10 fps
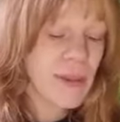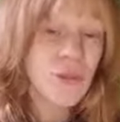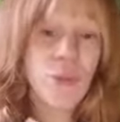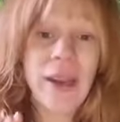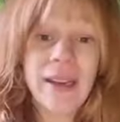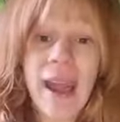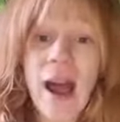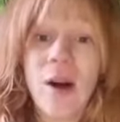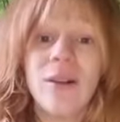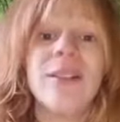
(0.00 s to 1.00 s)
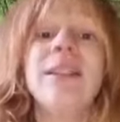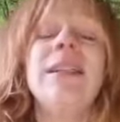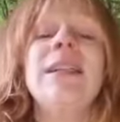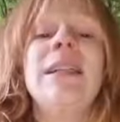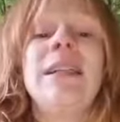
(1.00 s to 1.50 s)
But right
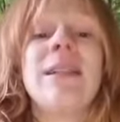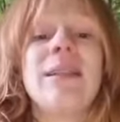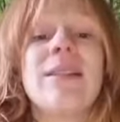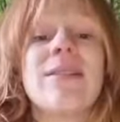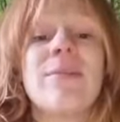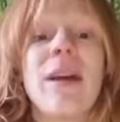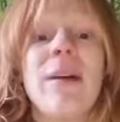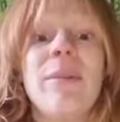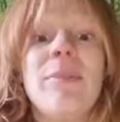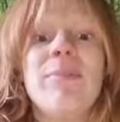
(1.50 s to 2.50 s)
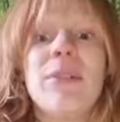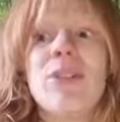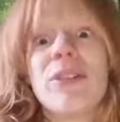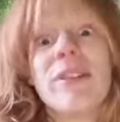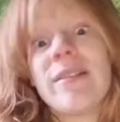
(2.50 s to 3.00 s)
now, because I'm
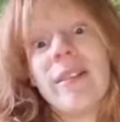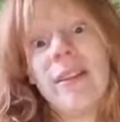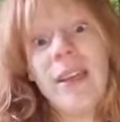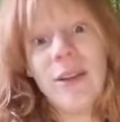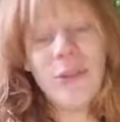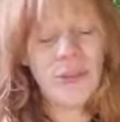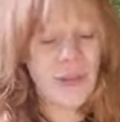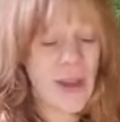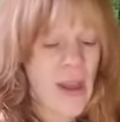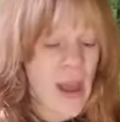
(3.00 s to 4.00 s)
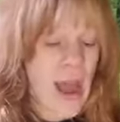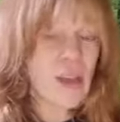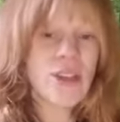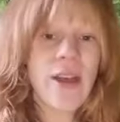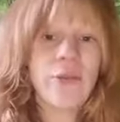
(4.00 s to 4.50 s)
in maternity leave,
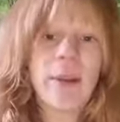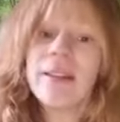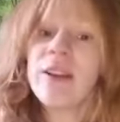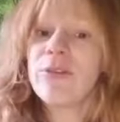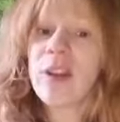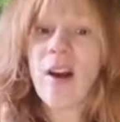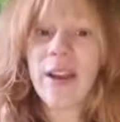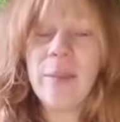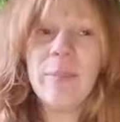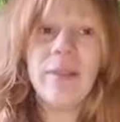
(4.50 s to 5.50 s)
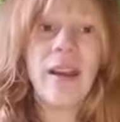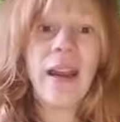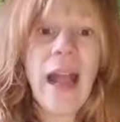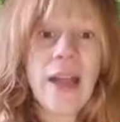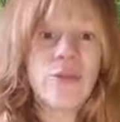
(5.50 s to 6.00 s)
I just have plenty of time
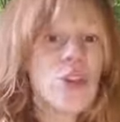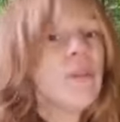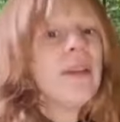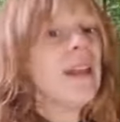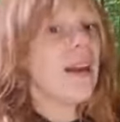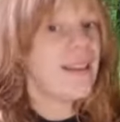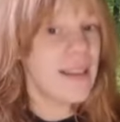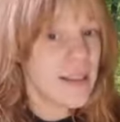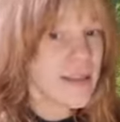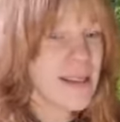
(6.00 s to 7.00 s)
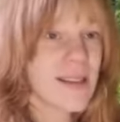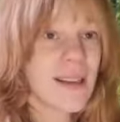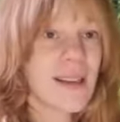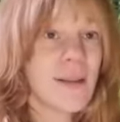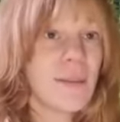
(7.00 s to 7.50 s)
and I have so many ideas,
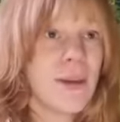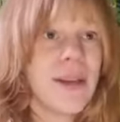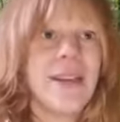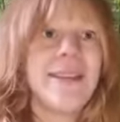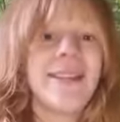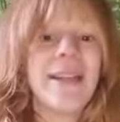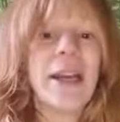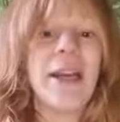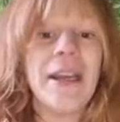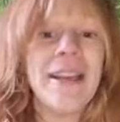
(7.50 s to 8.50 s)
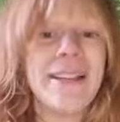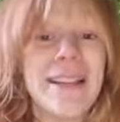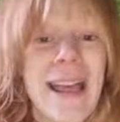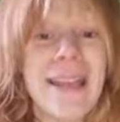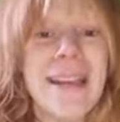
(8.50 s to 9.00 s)
but
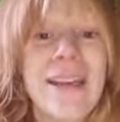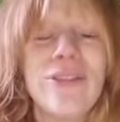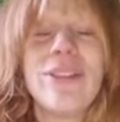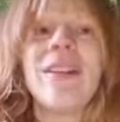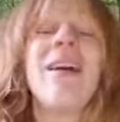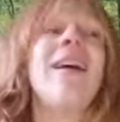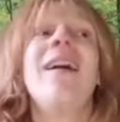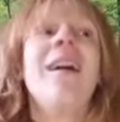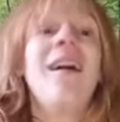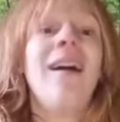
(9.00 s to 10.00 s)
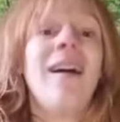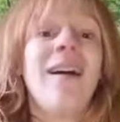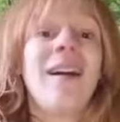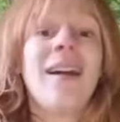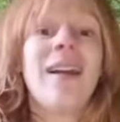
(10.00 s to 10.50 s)
that even
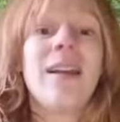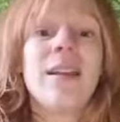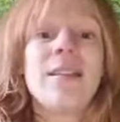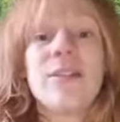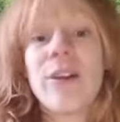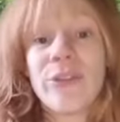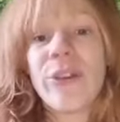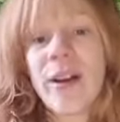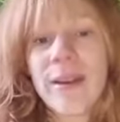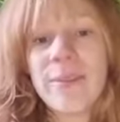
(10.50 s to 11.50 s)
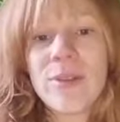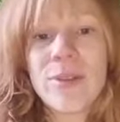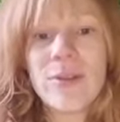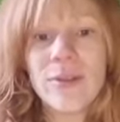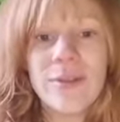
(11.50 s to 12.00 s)
is enough
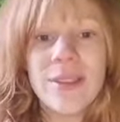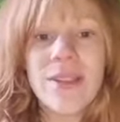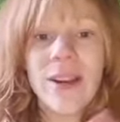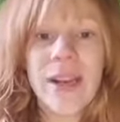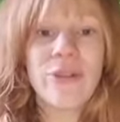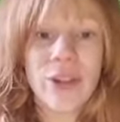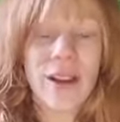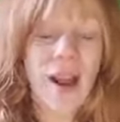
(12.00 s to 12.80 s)
time to design